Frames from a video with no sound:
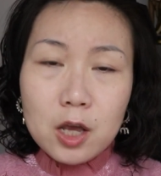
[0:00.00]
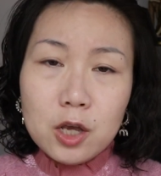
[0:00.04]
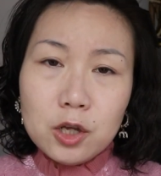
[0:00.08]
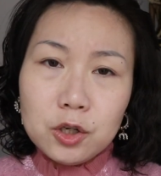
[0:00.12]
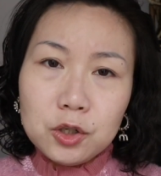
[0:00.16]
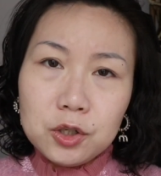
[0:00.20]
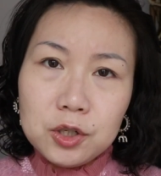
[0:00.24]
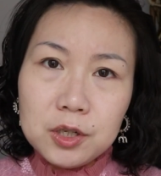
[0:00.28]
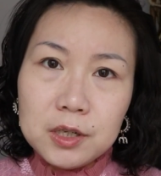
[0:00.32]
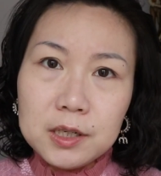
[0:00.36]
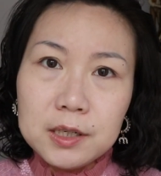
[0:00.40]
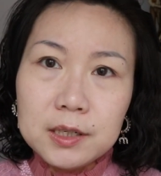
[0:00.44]

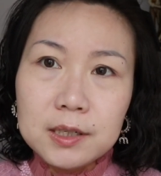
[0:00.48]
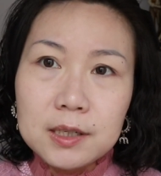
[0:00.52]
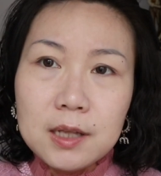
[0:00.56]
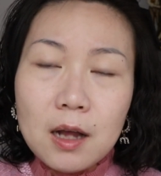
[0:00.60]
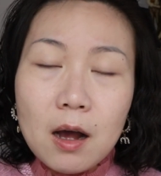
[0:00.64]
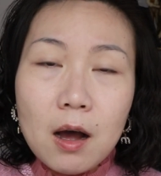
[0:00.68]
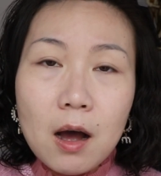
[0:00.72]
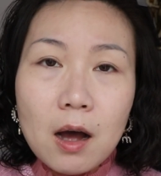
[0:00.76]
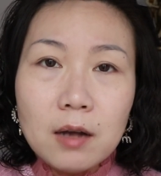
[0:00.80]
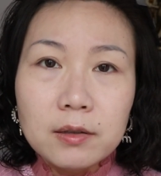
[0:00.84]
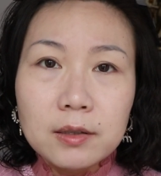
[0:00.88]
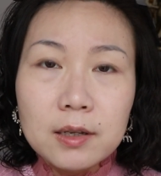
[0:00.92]
She
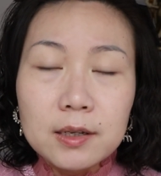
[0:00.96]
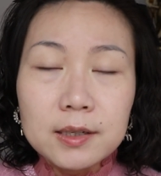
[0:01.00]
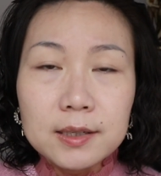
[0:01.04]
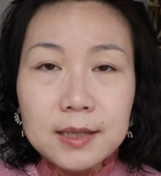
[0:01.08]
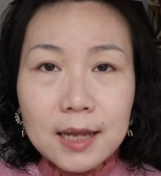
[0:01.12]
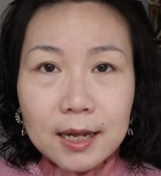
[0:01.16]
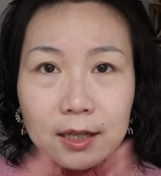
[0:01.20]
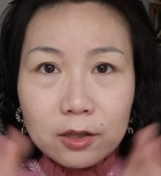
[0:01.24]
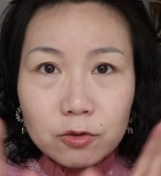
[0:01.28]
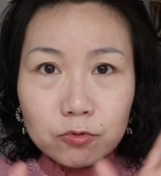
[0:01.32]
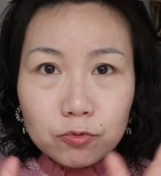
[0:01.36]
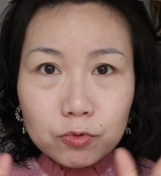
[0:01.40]
start
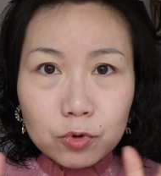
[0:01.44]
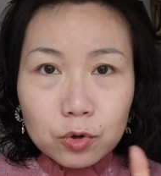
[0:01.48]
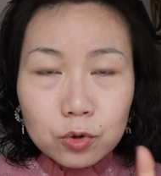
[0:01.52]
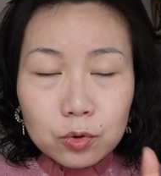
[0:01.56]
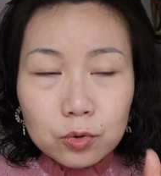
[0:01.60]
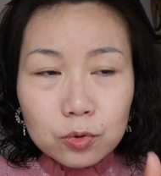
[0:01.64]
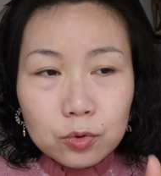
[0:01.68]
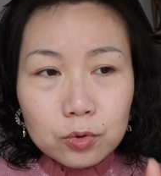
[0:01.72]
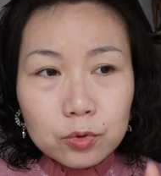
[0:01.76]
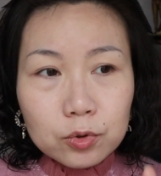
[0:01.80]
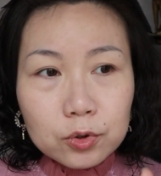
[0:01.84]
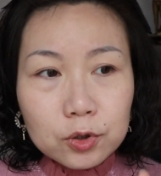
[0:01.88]
understand the
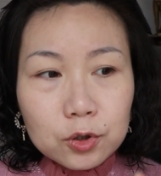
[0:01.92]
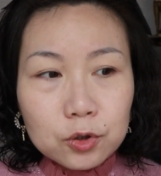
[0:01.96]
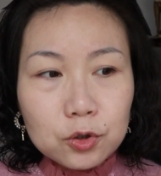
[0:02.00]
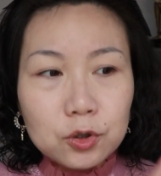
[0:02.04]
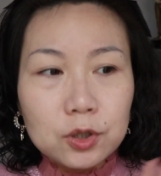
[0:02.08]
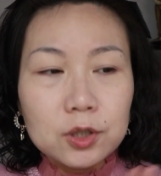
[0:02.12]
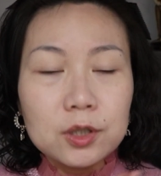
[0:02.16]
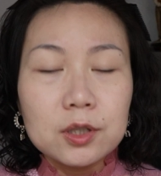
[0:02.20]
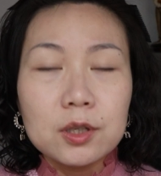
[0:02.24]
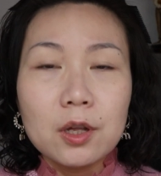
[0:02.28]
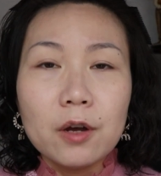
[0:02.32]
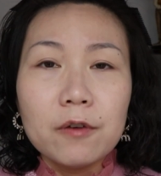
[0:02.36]
rules,
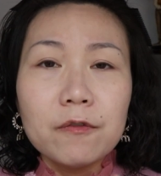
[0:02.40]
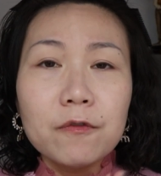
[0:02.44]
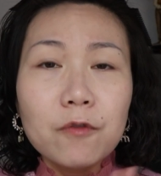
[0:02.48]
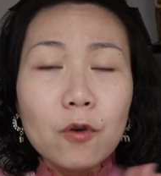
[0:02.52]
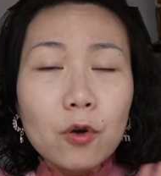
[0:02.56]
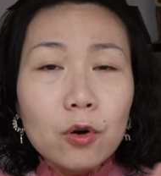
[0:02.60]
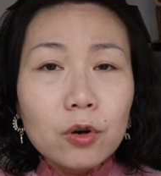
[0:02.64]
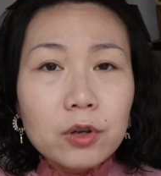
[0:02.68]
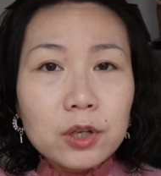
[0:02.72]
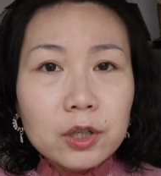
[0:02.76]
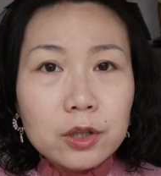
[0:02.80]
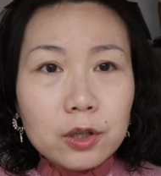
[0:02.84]
she start
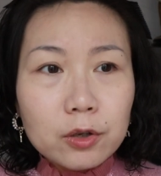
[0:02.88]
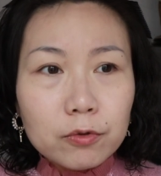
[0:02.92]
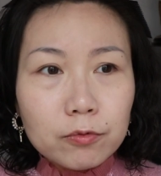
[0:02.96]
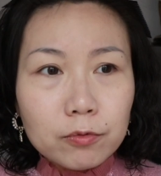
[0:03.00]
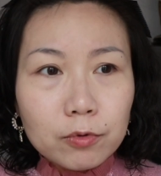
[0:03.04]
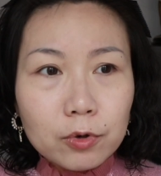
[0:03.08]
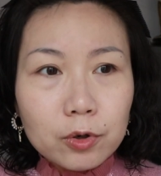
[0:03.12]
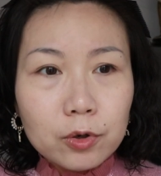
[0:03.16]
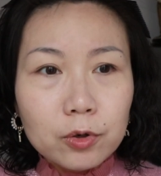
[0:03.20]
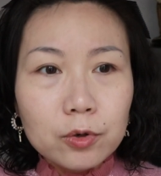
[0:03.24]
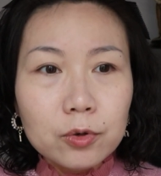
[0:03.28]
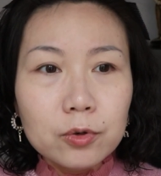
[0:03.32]
following the
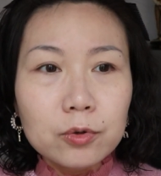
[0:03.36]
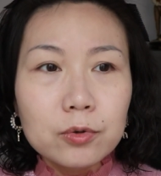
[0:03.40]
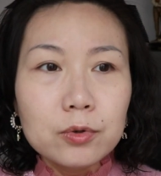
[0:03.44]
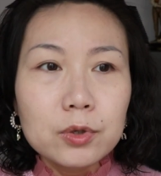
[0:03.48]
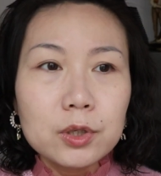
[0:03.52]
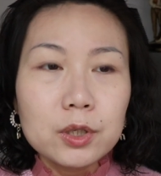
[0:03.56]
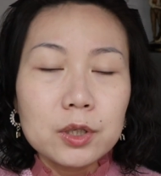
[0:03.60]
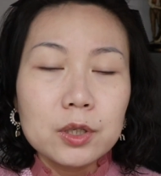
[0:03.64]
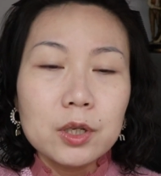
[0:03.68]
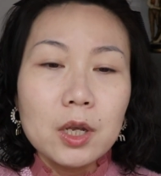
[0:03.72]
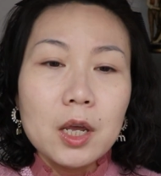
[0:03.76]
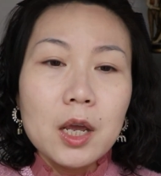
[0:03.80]

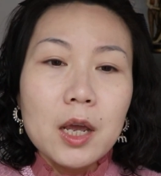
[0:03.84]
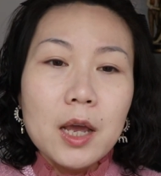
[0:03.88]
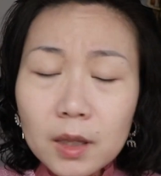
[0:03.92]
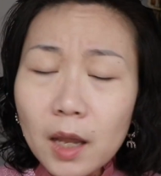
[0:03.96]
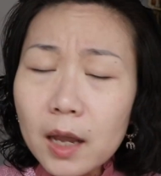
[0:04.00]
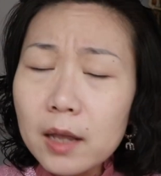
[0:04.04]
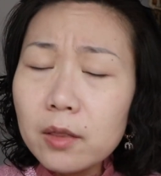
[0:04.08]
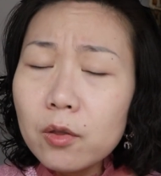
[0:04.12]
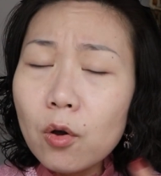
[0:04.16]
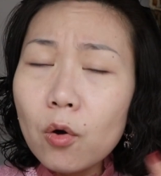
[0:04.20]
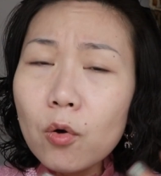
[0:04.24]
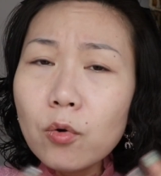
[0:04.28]
rules,
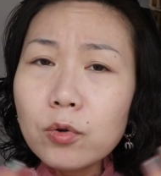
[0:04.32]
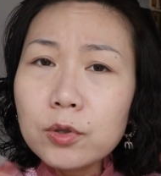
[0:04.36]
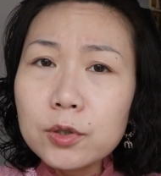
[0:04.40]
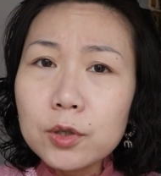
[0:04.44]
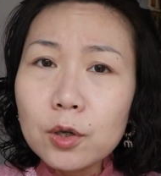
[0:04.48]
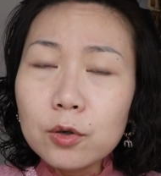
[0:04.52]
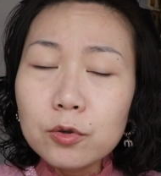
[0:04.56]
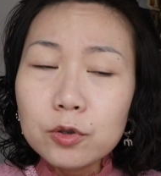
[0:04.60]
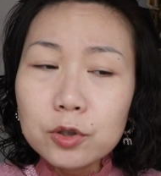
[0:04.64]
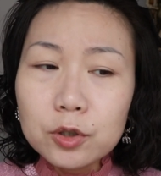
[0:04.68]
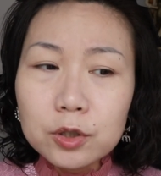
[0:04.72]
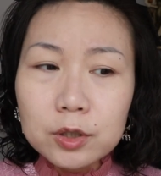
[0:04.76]
and
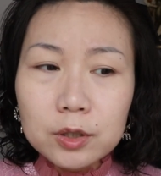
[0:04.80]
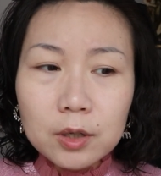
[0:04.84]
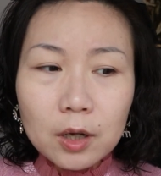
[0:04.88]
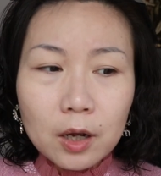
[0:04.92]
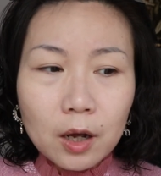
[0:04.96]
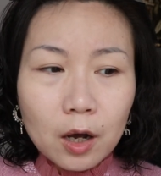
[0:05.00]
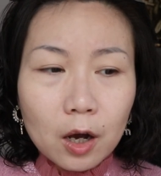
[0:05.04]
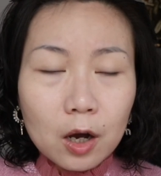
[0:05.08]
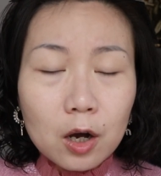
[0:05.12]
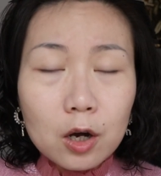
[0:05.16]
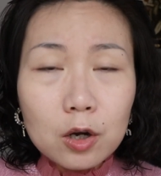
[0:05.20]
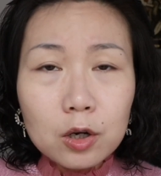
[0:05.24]
also
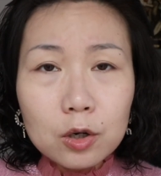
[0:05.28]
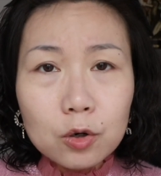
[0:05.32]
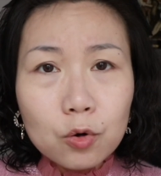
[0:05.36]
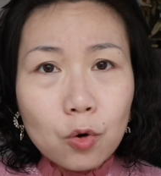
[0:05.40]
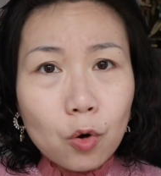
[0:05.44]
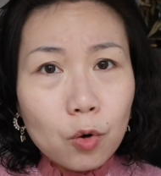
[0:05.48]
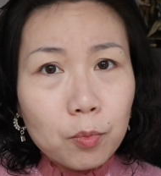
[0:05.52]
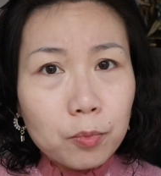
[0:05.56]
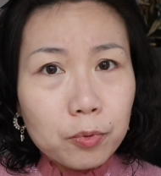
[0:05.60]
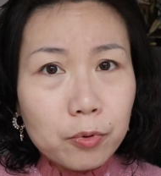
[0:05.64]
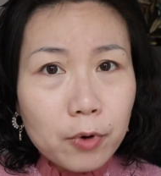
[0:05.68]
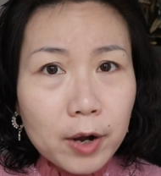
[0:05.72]
her
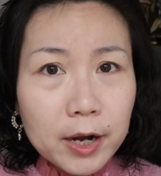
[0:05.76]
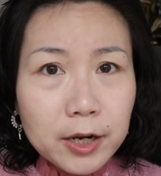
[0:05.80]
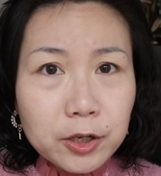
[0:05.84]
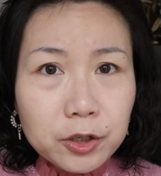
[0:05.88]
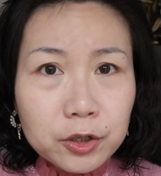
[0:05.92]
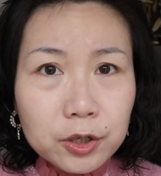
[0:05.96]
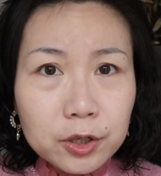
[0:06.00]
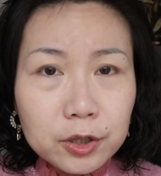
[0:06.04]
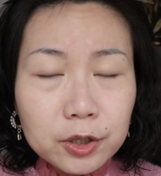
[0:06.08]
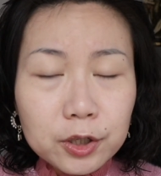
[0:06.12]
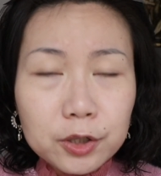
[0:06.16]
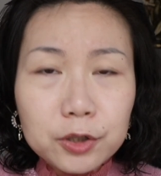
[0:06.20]

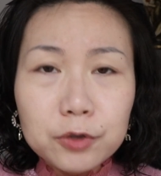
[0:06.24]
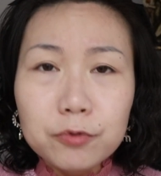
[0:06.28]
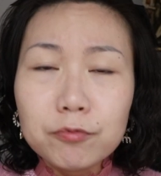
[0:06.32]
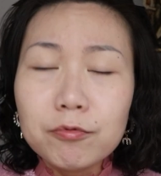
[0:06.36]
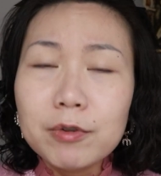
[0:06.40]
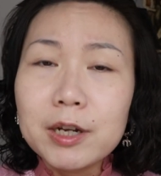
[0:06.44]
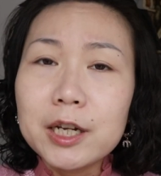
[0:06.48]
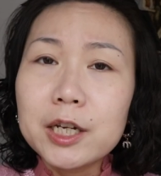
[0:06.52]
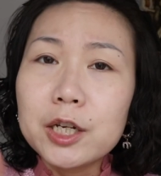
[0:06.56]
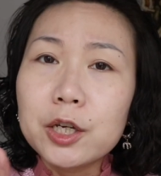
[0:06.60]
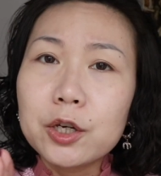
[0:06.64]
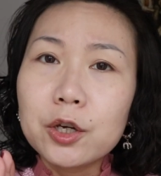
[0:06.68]
cooperation is
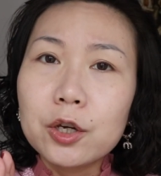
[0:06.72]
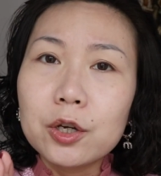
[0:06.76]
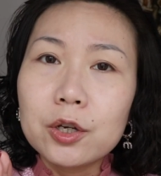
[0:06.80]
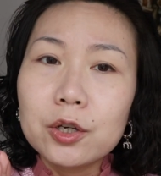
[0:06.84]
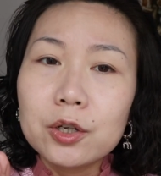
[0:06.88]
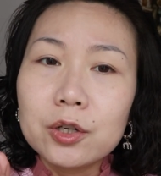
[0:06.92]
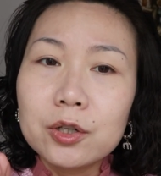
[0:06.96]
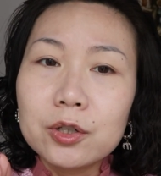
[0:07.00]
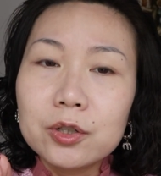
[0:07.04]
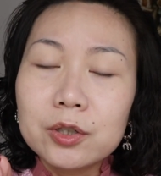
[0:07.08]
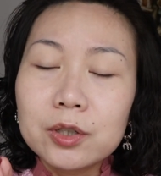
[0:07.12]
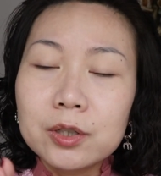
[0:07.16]
really
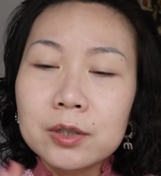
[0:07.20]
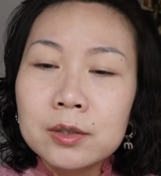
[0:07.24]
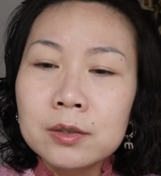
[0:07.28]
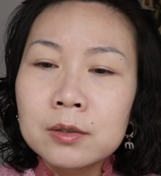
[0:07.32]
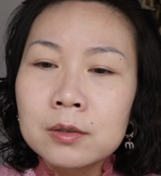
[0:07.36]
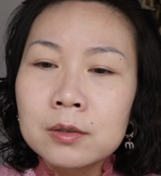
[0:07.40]
good.